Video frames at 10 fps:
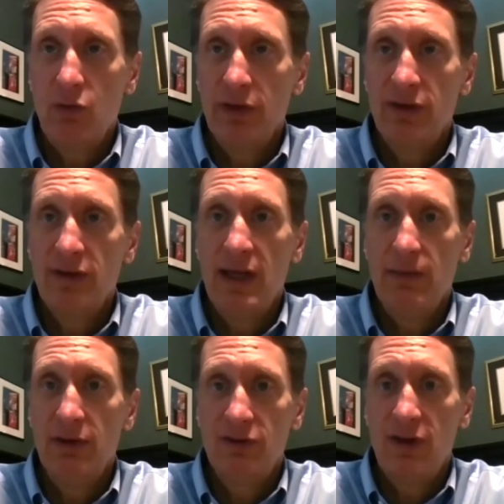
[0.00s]
what the
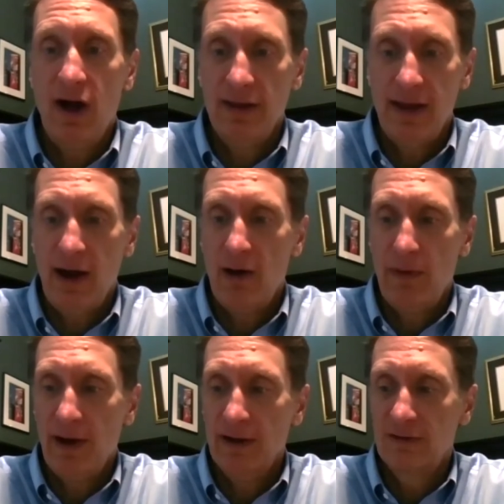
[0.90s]
team has done to
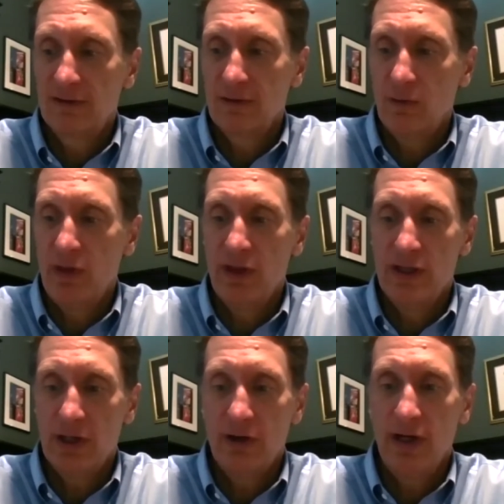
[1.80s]
help us with
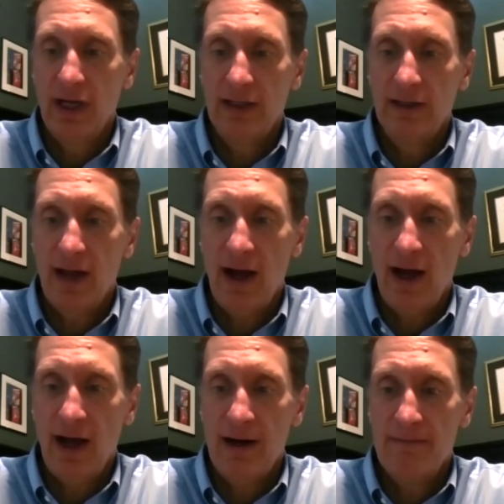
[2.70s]
agility
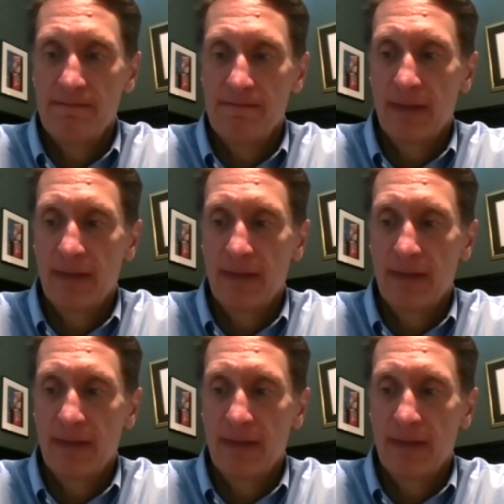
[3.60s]
through